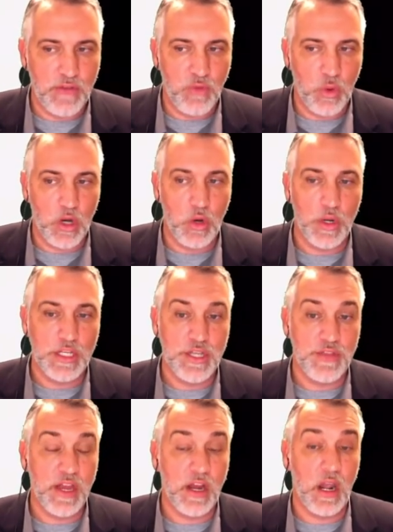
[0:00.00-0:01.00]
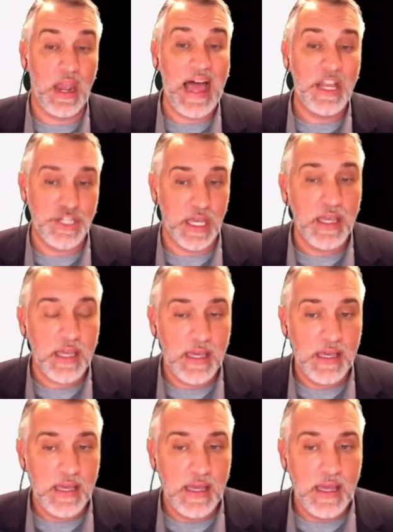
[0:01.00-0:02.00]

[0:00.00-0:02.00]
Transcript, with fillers: Therefore, according to their logic,